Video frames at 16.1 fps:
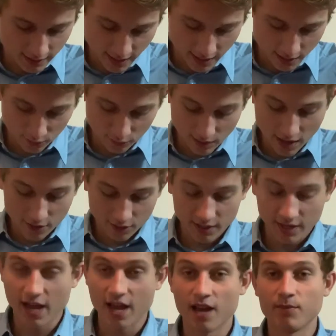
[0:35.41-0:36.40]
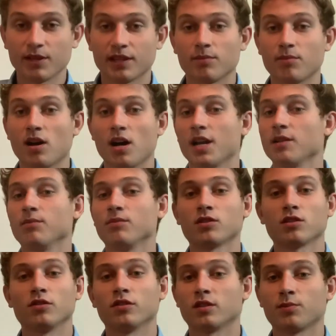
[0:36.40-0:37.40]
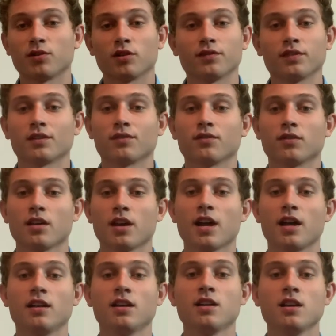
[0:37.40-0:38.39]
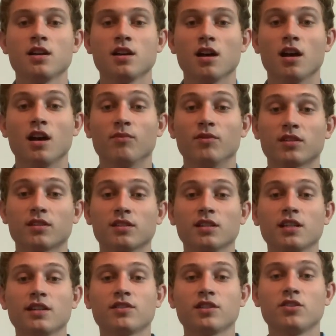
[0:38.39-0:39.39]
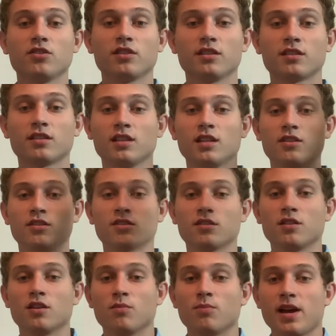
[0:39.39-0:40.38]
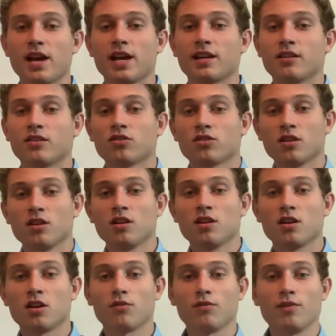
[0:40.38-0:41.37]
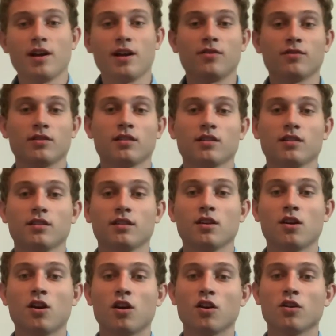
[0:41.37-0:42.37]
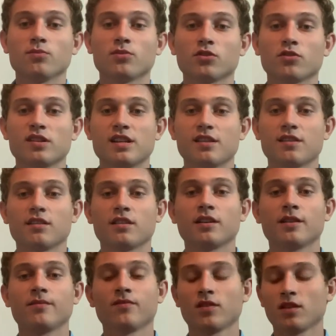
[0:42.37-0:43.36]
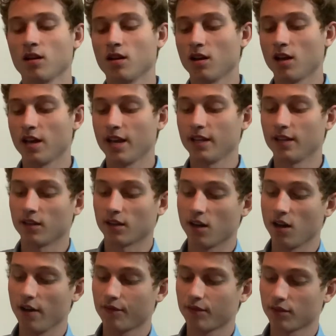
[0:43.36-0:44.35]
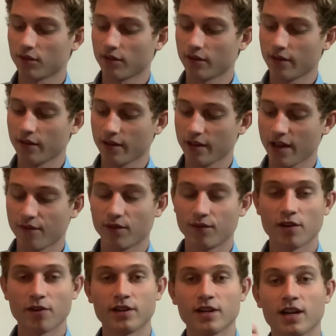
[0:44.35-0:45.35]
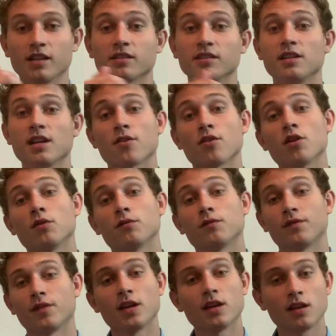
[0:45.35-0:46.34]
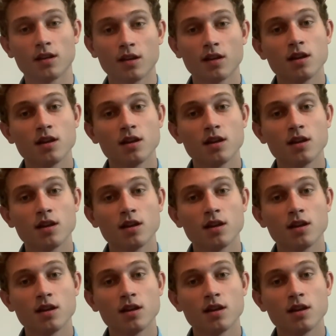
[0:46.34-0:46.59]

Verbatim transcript: got a rounded hem at the bottom, so it's perfect for that. Um, the sleeves, as you can see, there's no baggage around the arms or anything, and the cuffs are have a very nice narrow fit.